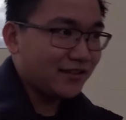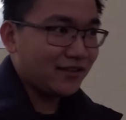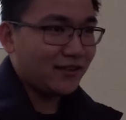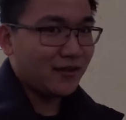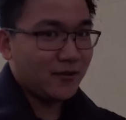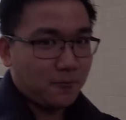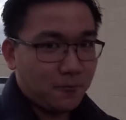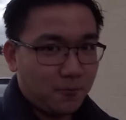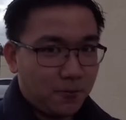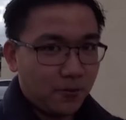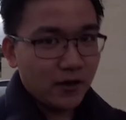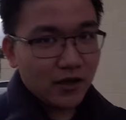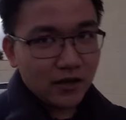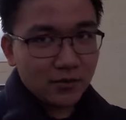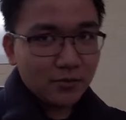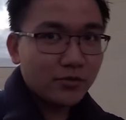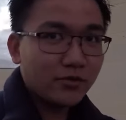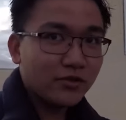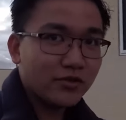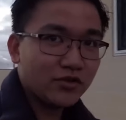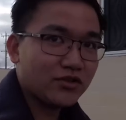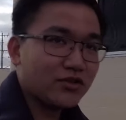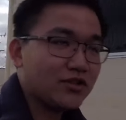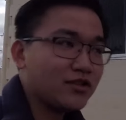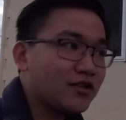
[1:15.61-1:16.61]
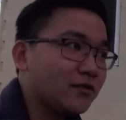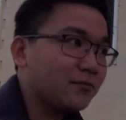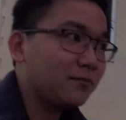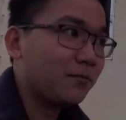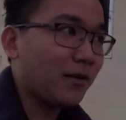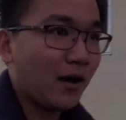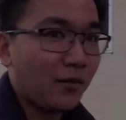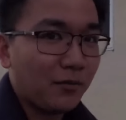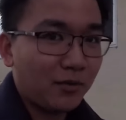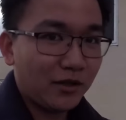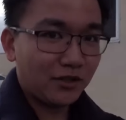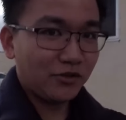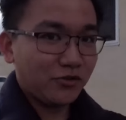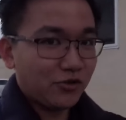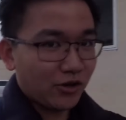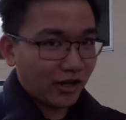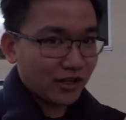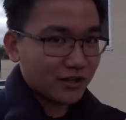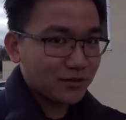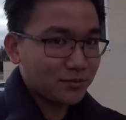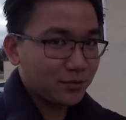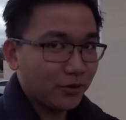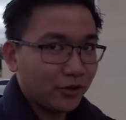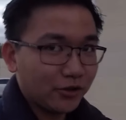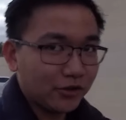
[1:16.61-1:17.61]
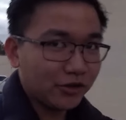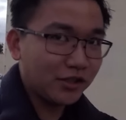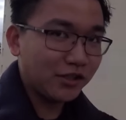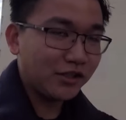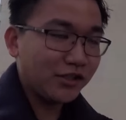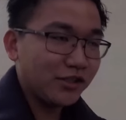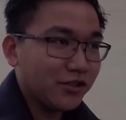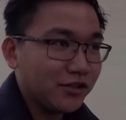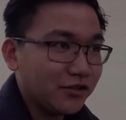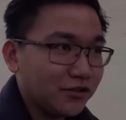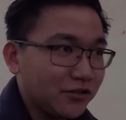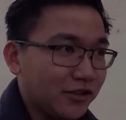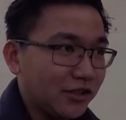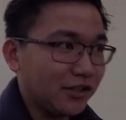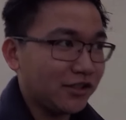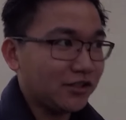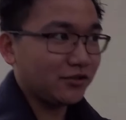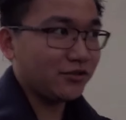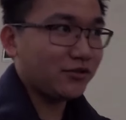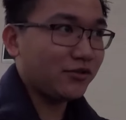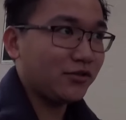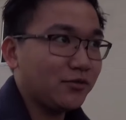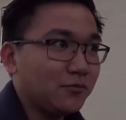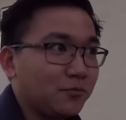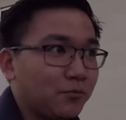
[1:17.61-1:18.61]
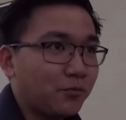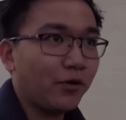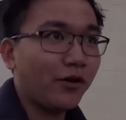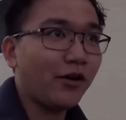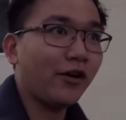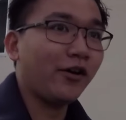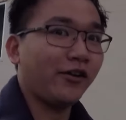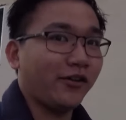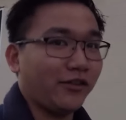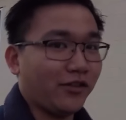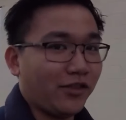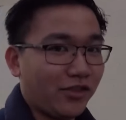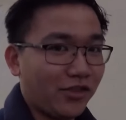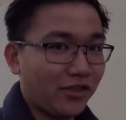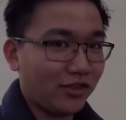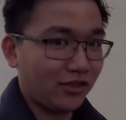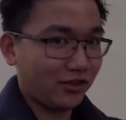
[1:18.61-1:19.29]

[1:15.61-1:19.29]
the famous public transport here in Perth.